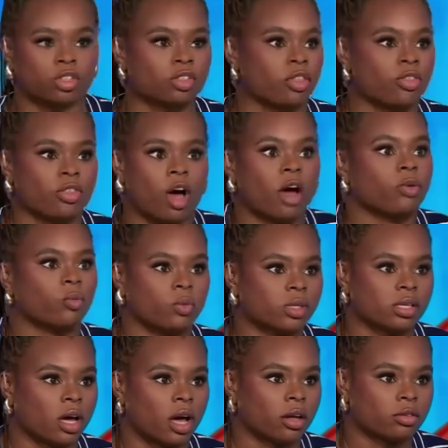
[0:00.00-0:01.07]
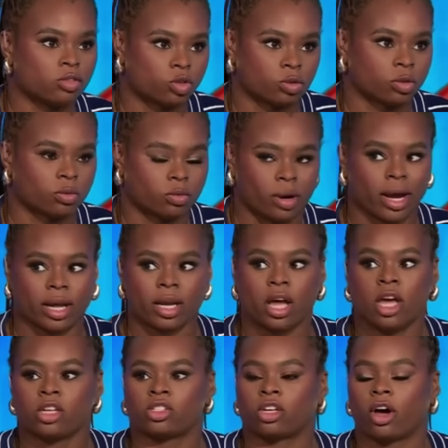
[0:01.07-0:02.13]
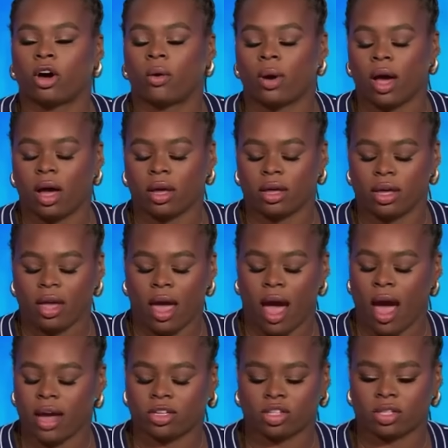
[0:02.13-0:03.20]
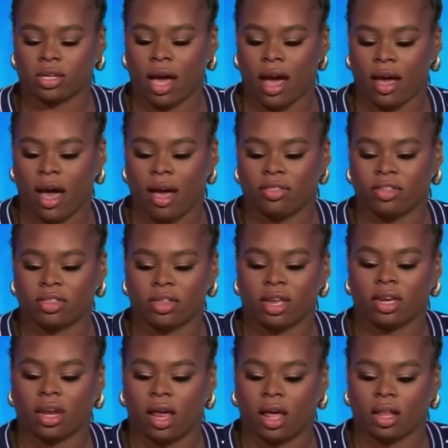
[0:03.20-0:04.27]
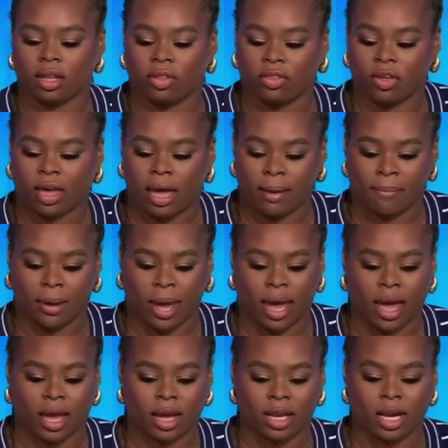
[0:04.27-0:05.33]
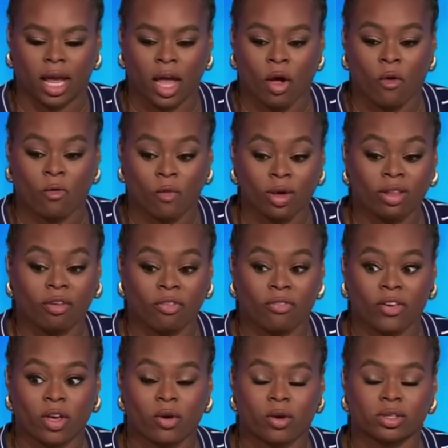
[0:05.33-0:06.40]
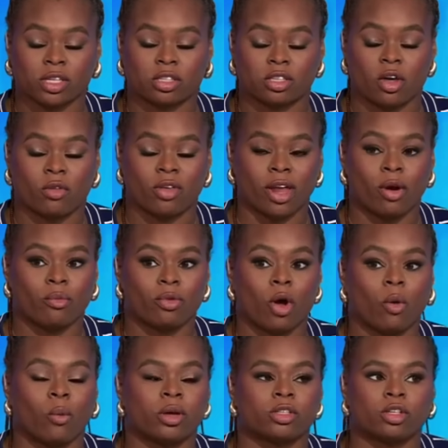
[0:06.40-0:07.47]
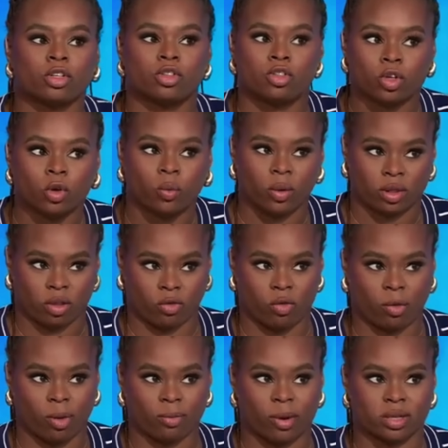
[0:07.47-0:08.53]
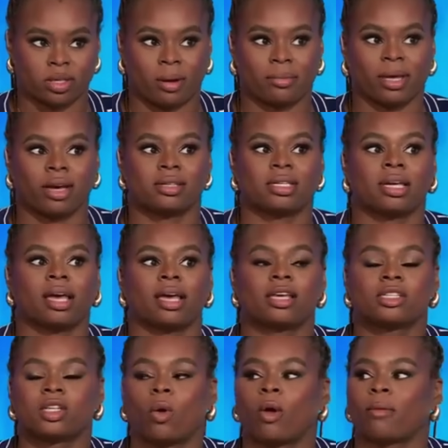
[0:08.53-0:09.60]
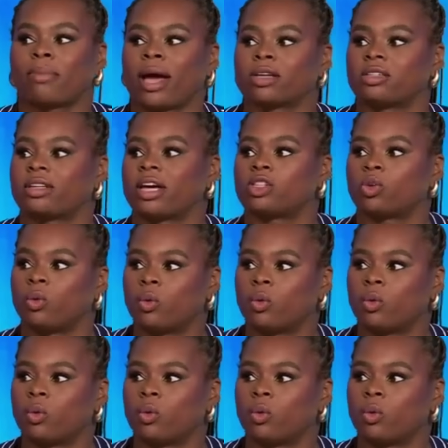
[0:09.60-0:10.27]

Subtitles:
just thought was not true, right? So I think that the campaign really feels as though they don't know what to do with the former president, because he is going back to that